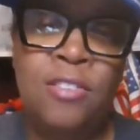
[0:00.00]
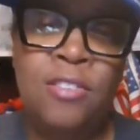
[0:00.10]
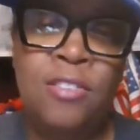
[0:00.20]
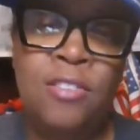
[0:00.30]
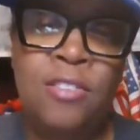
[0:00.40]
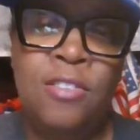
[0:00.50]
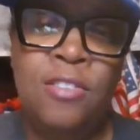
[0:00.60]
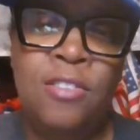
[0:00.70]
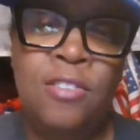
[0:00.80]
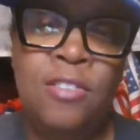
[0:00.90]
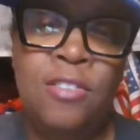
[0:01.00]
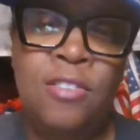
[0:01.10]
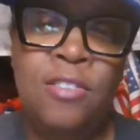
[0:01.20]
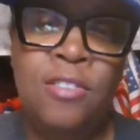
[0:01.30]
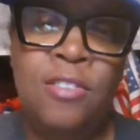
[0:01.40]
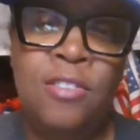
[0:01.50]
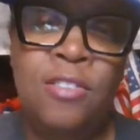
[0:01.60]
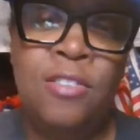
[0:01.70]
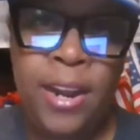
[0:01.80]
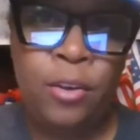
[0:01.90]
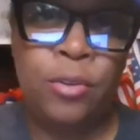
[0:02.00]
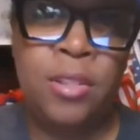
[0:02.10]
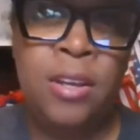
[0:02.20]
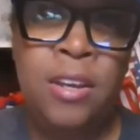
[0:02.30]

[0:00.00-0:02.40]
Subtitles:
but not at the expense of your health.